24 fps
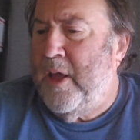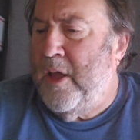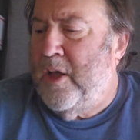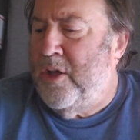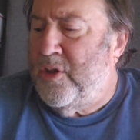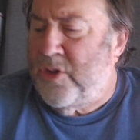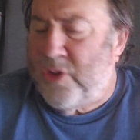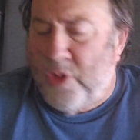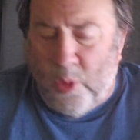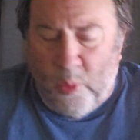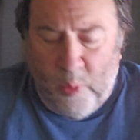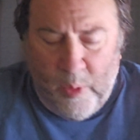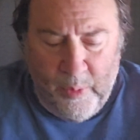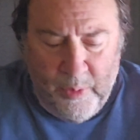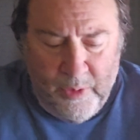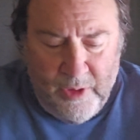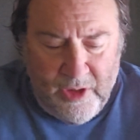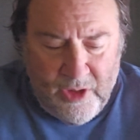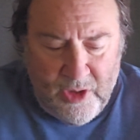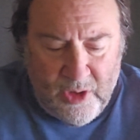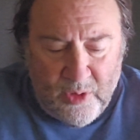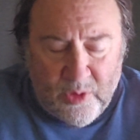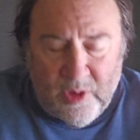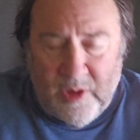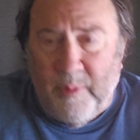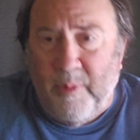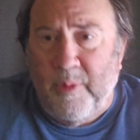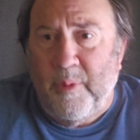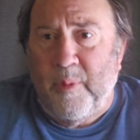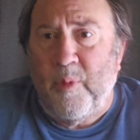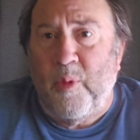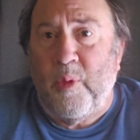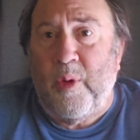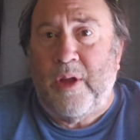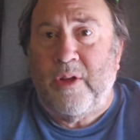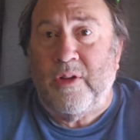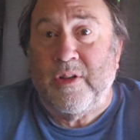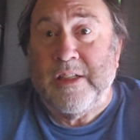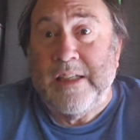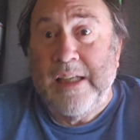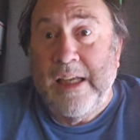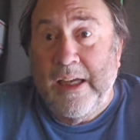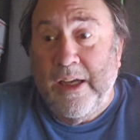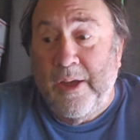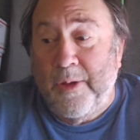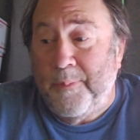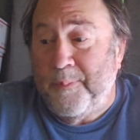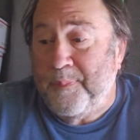So we would just do some of them around
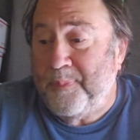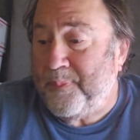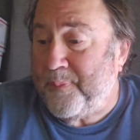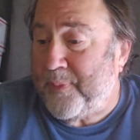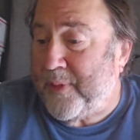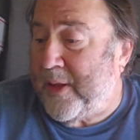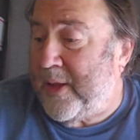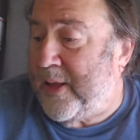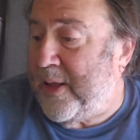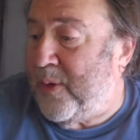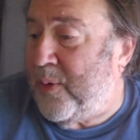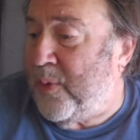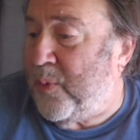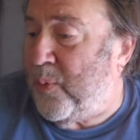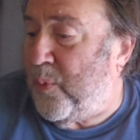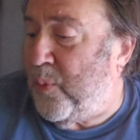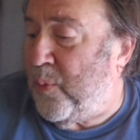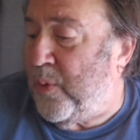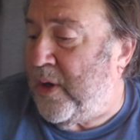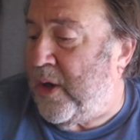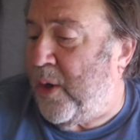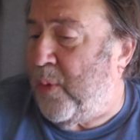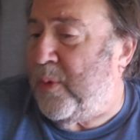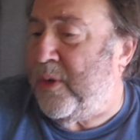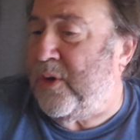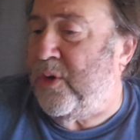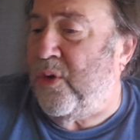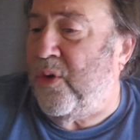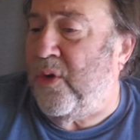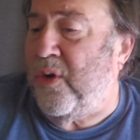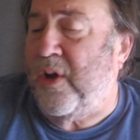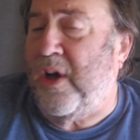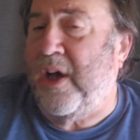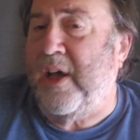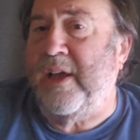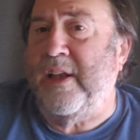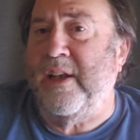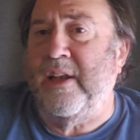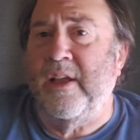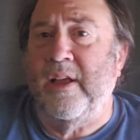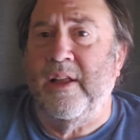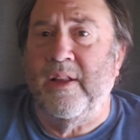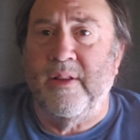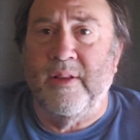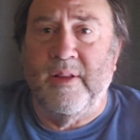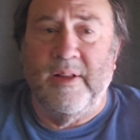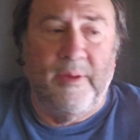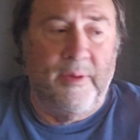town, and when I went to go hide
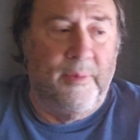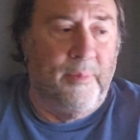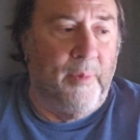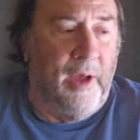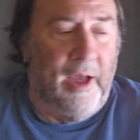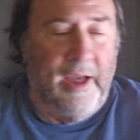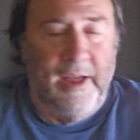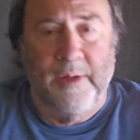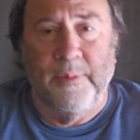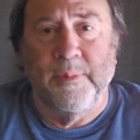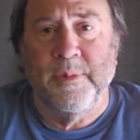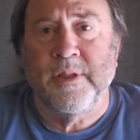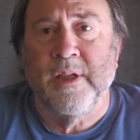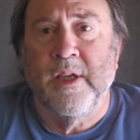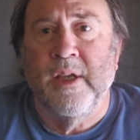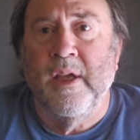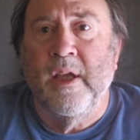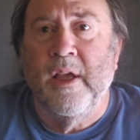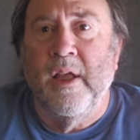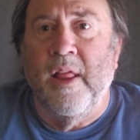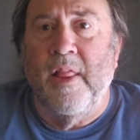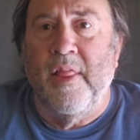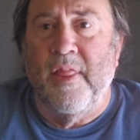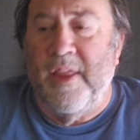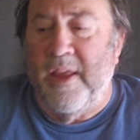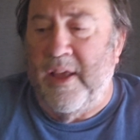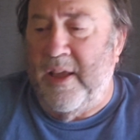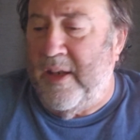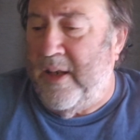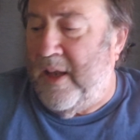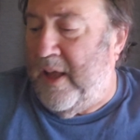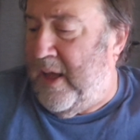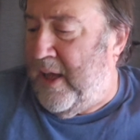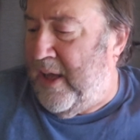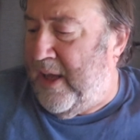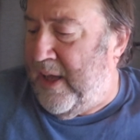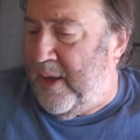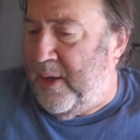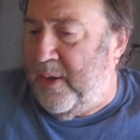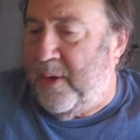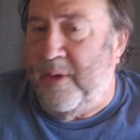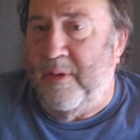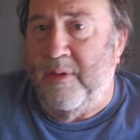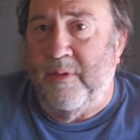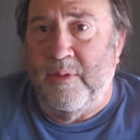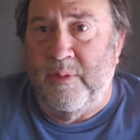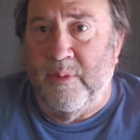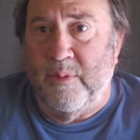the items, then I
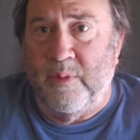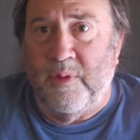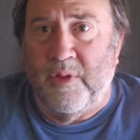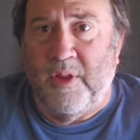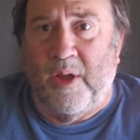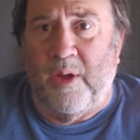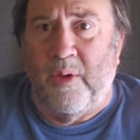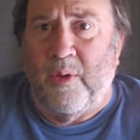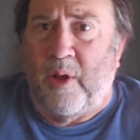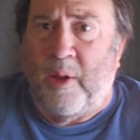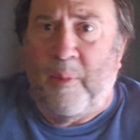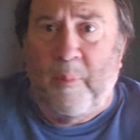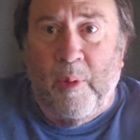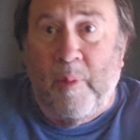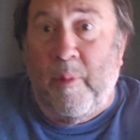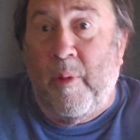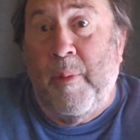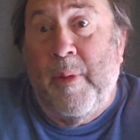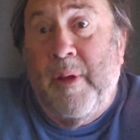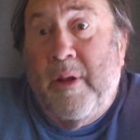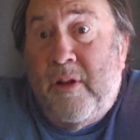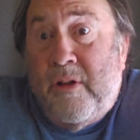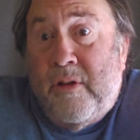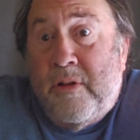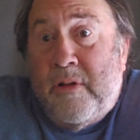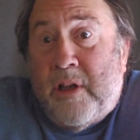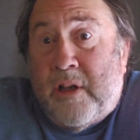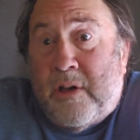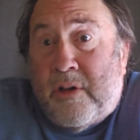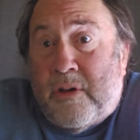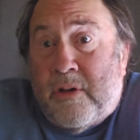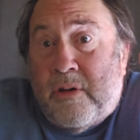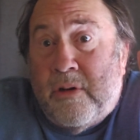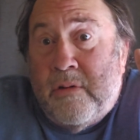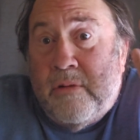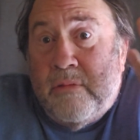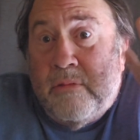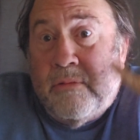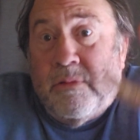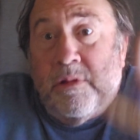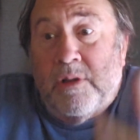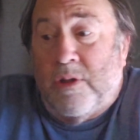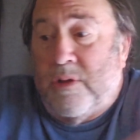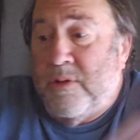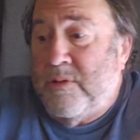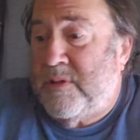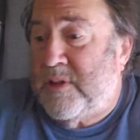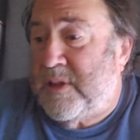thought, I'll bring my metal detector,
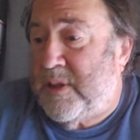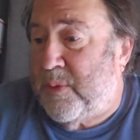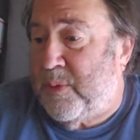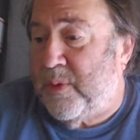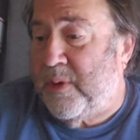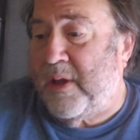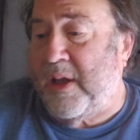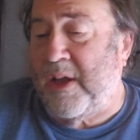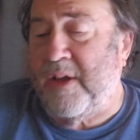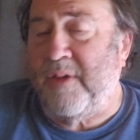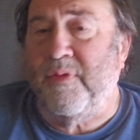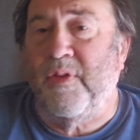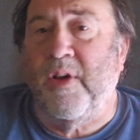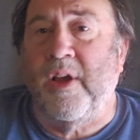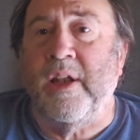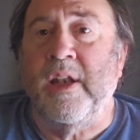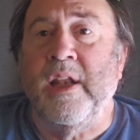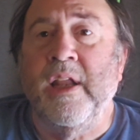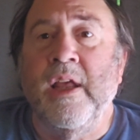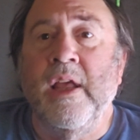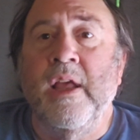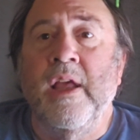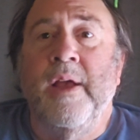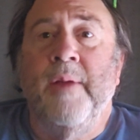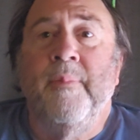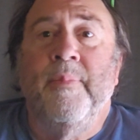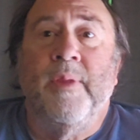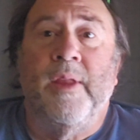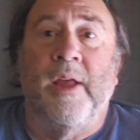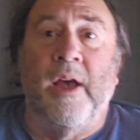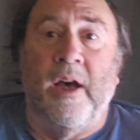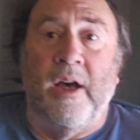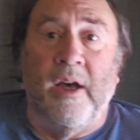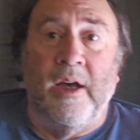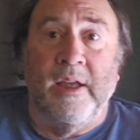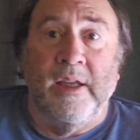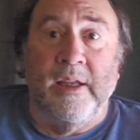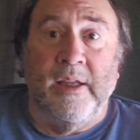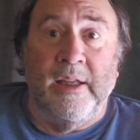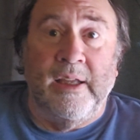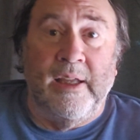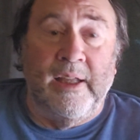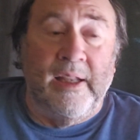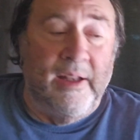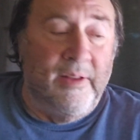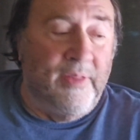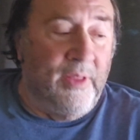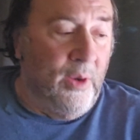see what I can find.
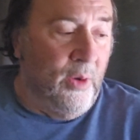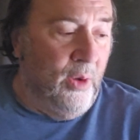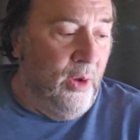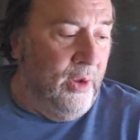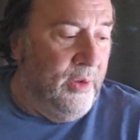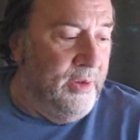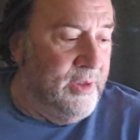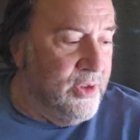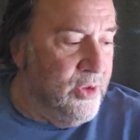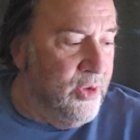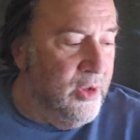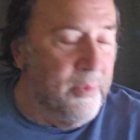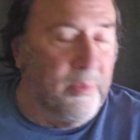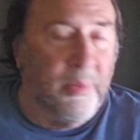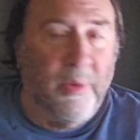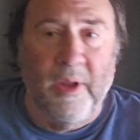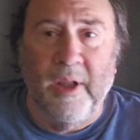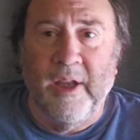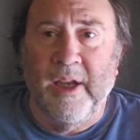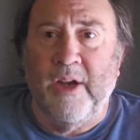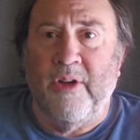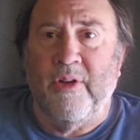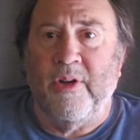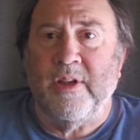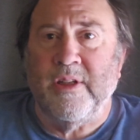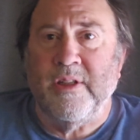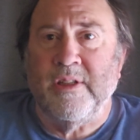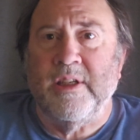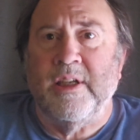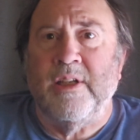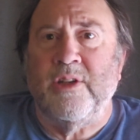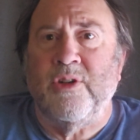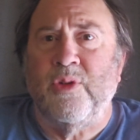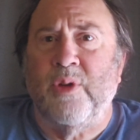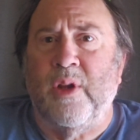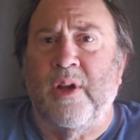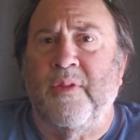And I thought, let's go to the play areas and try